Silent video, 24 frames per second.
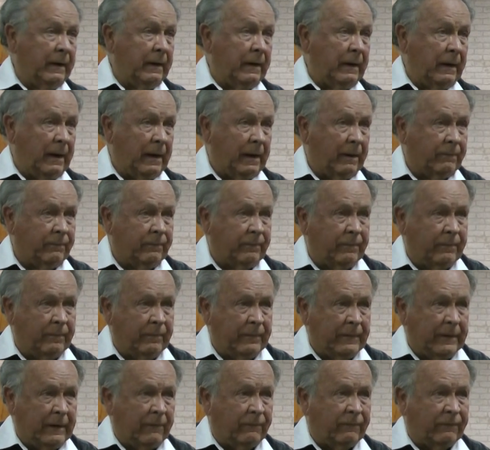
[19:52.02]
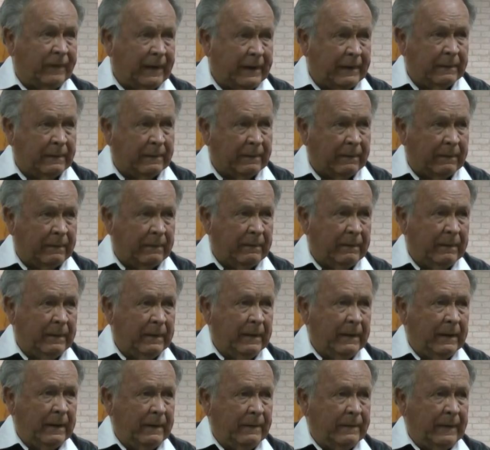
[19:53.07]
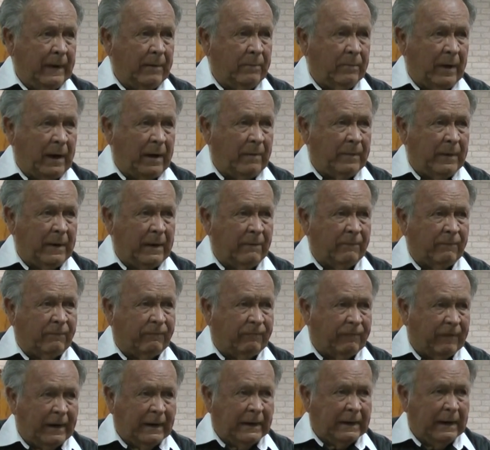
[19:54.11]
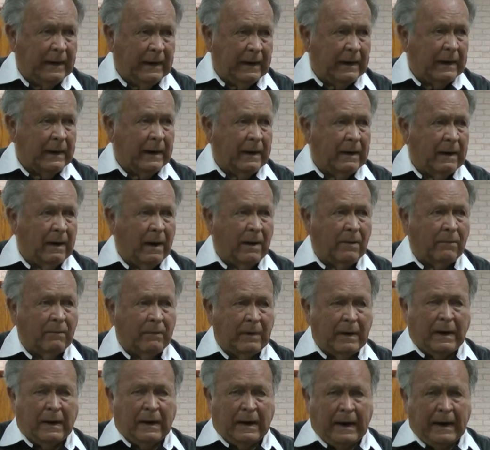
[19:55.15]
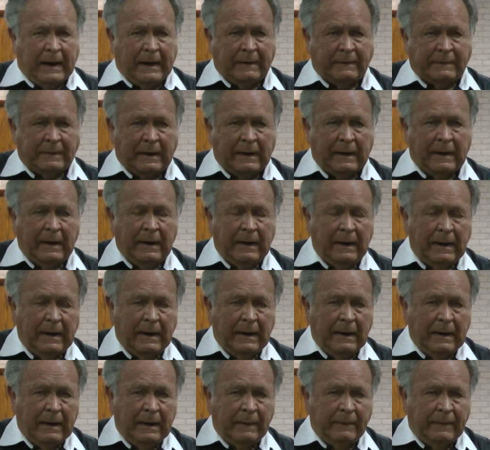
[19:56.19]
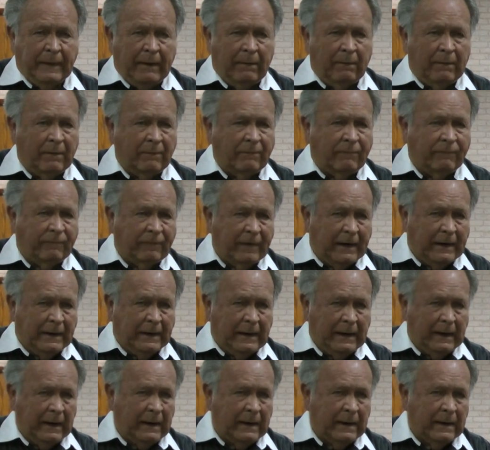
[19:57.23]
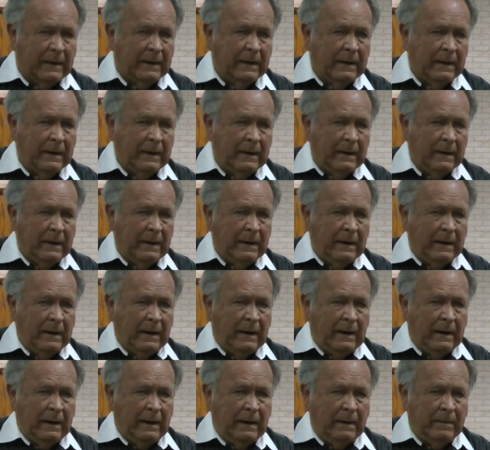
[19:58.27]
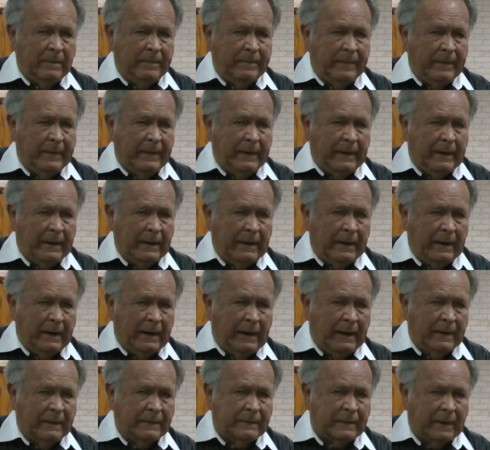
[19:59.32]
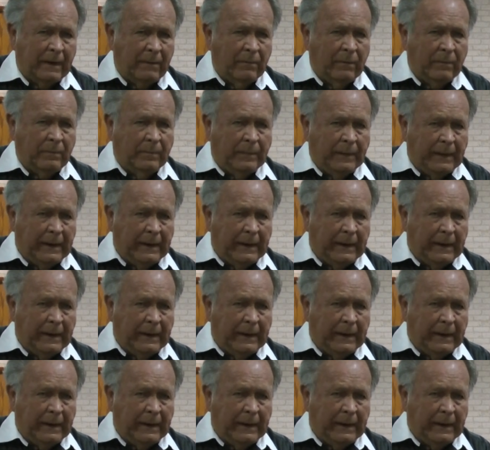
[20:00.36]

love the offender that may be offending and not realizing they're offending uh, as they would